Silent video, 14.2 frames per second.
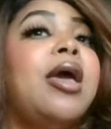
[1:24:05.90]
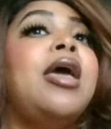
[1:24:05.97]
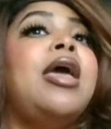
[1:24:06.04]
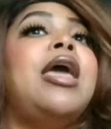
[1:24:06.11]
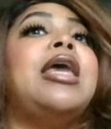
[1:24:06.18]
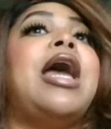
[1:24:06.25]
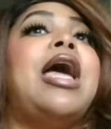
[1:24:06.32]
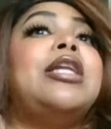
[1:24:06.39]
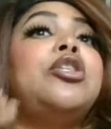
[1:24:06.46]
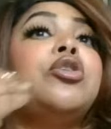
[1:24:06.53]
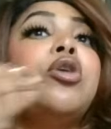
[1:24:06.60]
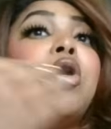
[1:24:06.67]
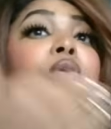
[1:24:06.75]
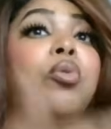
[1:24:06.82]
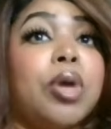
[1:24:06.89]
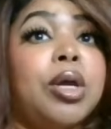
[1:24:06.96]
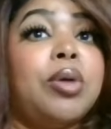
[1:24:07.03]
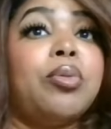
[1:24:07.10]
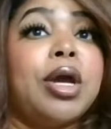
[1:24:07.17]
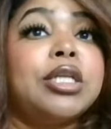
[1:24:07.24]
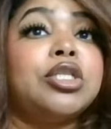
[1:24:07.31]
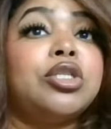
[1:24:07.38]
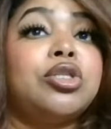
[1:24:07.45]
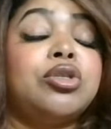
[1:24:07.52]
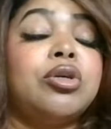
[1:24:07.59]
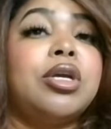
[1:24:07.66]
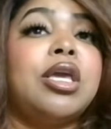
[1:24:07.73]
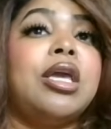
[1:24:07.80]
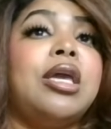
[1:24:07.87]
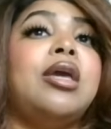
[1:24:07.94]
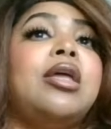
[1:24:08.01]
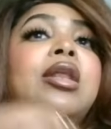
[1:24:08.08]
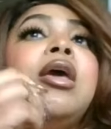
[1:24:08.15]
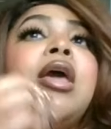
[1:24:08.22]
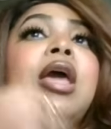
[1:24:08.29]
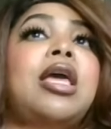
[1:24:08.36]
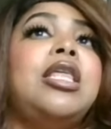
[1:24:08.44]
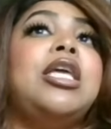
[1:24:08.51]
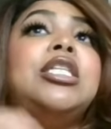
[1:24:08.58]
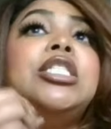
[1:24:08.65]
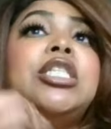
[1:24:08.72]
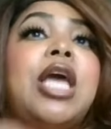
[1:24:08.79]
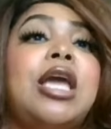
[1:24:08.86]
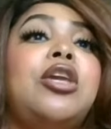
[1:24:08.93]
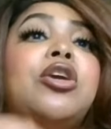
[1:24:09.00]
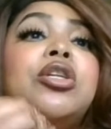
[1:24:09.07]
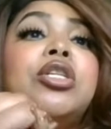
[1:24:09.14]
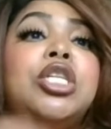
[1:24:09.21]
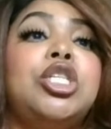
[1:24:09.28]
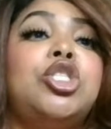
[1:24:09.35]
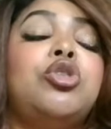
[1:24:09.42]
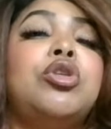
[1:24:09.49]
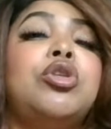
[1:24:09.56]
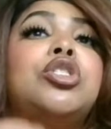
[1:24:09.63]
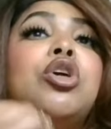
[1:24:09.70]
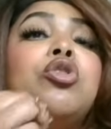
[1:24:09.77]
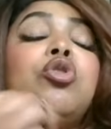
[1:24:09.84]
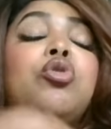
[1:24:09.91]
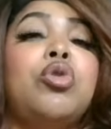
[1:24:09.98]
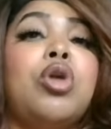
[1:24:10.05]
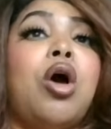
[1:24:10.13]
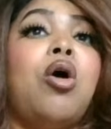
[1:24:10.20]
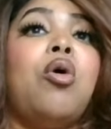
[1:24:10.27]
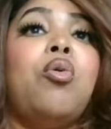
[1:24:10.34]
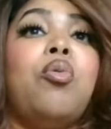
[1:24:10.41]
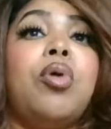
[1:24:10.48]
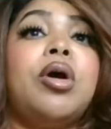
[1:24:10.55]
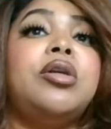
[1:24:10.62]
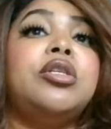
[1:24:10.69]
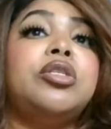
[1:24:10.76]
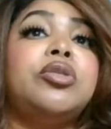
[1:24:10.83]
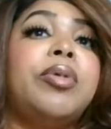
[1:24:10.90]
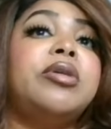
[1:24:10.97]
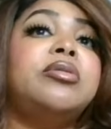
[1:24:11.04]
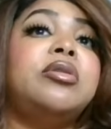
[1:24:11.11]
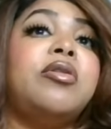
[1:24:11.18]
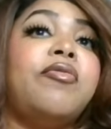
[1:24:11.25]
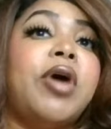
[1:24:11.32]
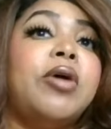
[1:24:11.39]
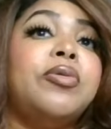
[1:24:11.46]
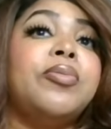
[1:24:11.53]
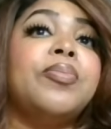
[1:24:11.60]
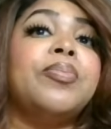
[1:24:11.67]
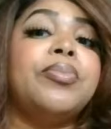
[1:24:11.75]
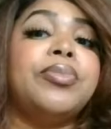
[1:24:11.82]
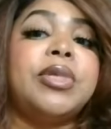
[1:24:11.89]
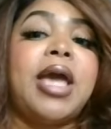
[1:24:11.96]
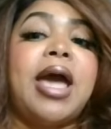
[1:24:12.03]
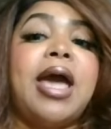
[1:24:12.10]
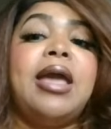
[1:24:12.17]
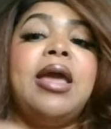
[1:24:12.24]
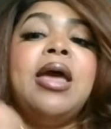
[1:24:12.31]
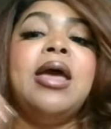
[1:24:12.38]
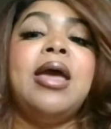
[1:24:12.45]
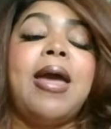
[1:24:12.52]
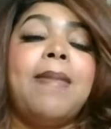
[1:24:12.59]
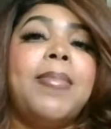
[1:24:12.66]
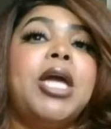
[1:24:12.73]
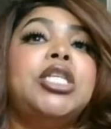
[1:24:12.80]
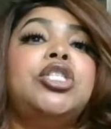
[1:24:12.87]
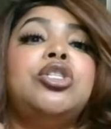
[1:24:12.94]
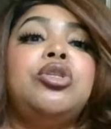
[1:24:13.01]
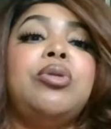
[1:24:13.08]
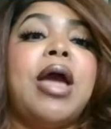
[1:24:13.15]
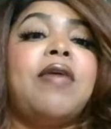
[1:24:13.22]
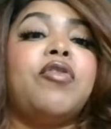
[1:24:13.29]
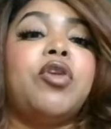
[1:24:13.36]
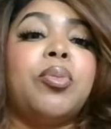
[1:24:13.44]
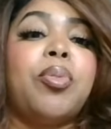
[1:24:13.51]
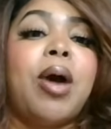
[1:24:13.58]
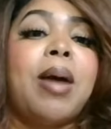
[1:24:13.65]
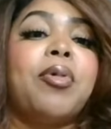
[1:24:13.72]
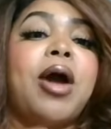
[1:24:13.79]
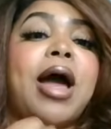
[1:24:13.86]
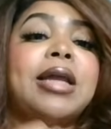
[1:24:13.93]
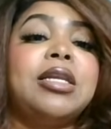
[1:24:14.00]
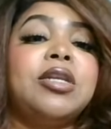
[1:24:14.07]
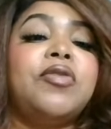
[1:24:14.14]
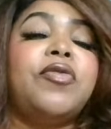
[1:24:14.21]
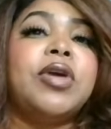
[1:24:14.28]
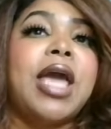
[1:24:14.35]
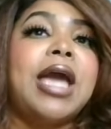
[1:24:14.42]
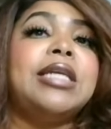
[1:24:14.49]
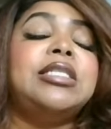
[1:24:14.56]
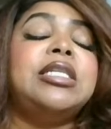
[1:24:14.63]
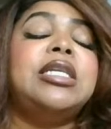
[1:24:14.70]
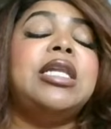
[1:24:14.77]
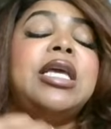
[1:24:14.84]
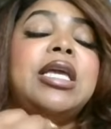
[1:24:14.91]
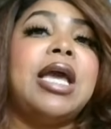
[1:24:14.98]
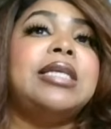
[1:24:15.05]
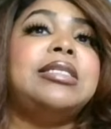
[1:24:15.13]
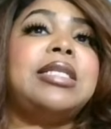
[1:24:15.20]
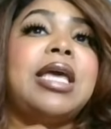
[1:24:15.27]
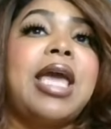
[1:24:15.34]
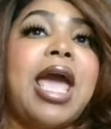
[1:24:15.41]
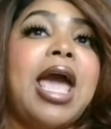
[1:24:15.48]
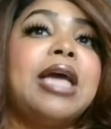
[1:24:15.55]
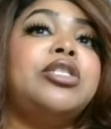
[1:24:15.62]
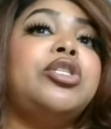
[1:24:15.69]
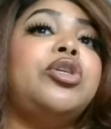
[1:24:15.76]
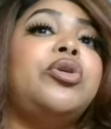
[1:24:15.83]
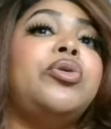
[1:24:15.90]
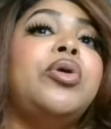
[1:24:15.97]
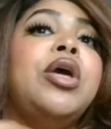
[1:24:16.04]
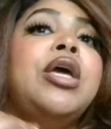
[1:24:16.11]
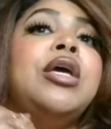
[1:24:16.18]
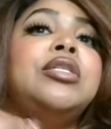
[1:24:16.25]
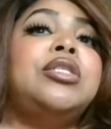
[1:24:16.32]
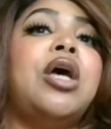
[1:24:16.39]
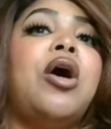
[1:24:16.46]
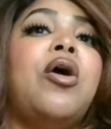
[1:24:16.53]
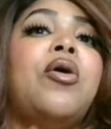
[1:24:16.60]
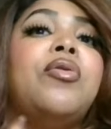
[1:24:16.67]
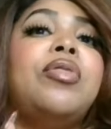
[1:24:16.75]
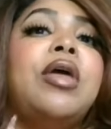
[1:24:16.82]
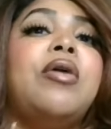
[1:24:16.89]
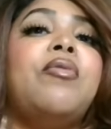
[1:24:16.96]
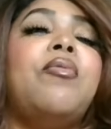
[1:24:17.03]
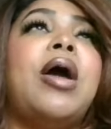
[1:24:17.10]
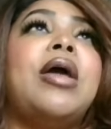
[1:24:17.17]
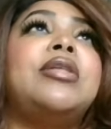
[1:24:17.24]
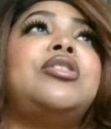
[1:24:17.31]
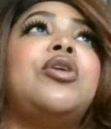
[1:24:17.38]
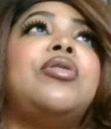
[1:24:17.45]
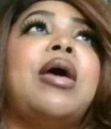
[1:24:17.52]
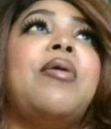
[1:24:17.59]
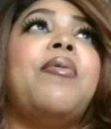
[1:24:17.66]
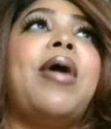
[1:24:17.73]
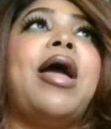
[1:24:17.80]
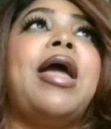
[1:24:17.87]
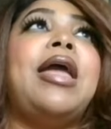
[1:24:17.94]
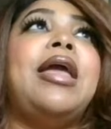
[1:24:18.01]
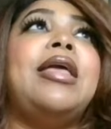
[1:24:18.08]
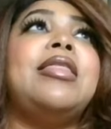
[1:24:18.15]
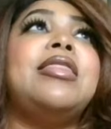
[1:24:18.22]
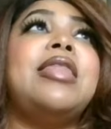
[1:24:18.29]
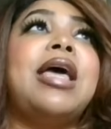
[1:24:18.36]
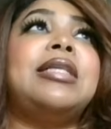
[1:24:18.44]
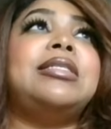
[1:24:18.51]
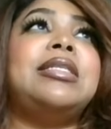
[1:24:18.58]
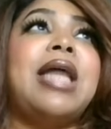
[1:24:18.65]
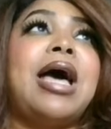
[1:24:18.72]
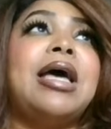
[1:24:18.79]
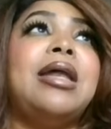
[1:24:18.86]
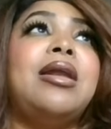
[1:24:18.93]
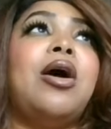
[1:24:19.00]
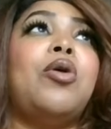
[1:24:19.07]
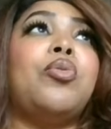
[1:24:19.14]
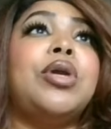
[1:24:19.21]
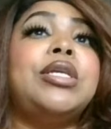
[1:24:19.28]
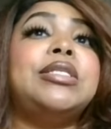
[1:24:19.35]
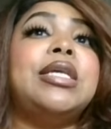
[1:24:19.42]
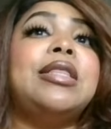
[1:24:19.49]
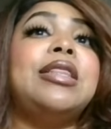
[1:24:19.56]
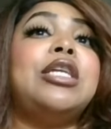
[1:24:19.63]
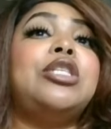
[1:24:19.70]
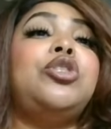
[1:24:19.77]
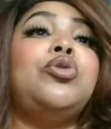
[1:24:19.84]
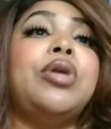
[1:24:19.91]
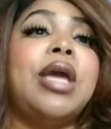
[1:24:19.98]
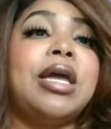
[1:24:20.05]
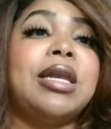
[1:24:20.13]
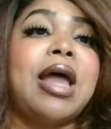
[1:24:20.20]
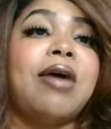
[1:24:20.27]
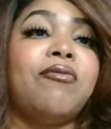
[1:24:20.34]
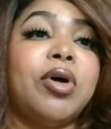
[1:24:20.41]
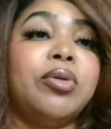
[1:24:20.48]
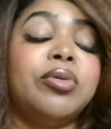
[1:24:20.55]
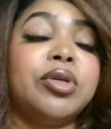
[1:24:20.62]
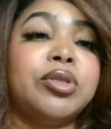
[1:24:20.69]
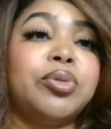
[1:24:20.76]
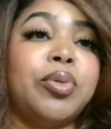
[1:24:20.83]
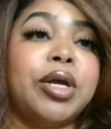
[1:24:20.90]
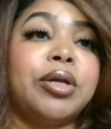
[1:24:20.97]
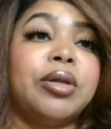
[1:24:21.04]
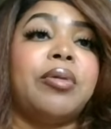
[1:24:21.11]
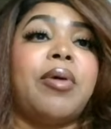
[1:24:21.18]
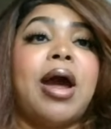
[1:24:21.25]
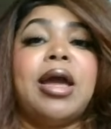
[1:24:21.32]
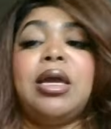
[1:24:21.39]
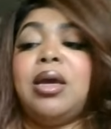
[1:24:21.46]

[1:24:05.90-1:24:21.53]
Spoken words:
and I had to go re-register again, and then check your district so you know where you're supposed to vote. Okay. And make sure you have your proper identification in case they ask you. So that way that's not a reason that you cannot vote as well. All right.